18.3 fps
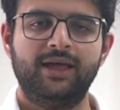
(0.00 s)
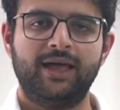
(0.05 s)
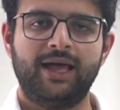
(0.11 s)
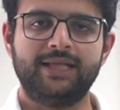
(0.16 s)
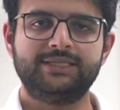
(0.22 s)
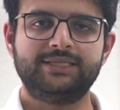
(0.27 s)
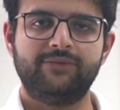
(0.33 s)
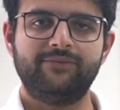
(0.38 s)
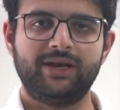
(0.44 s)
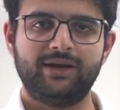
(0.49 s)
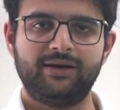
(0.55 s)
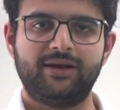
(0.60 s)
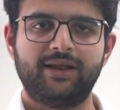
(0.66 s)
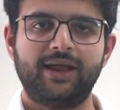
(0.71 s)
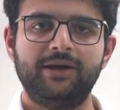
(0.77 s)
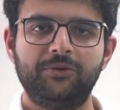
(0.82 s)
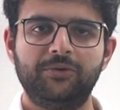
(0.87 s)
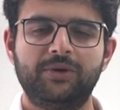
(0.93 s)
And someone
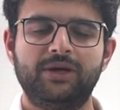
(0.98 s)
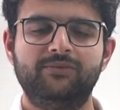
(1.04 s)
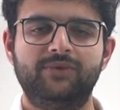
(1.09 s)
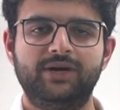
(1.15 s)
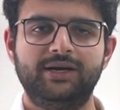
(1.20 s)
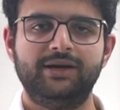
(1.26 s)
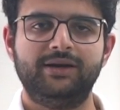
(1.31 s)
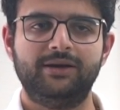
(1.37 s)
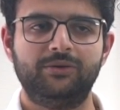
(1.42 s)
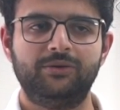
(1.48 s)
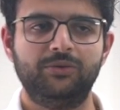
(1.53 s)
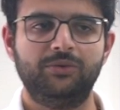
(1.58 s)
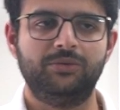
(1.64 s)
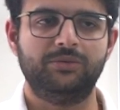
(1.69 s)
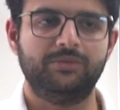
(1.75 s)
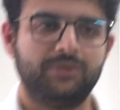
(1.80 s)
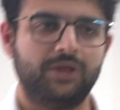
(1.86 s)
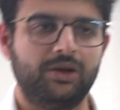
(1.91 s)
tried to convert it
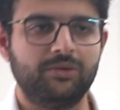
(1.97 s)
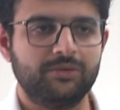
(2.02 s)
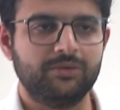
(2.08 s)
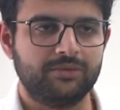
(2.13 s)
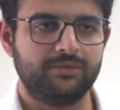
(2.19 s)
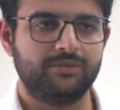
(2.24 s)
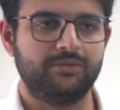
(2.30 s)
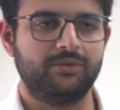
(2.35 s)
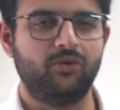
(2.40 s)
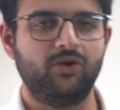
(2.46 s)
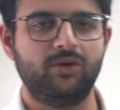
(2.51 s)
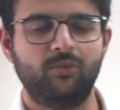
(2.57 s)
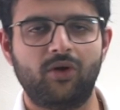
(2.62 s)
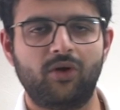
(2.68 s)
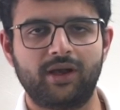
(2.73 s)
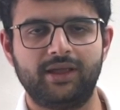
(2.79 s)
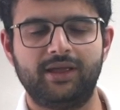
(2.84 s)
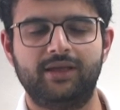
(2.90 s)
into, you know, good
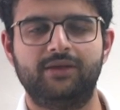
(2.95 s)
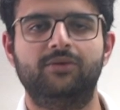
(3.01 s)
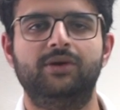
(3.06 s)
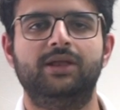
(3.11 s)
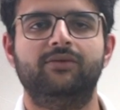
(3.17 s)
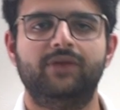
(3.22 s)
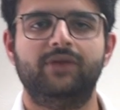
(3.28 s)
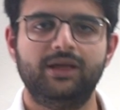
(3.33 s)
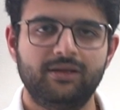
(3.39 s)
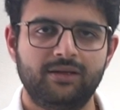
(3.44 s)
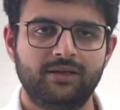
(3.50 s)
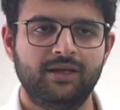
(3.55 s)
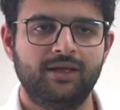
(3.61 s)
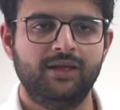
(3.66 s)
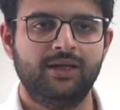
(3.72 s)
morning and good evening,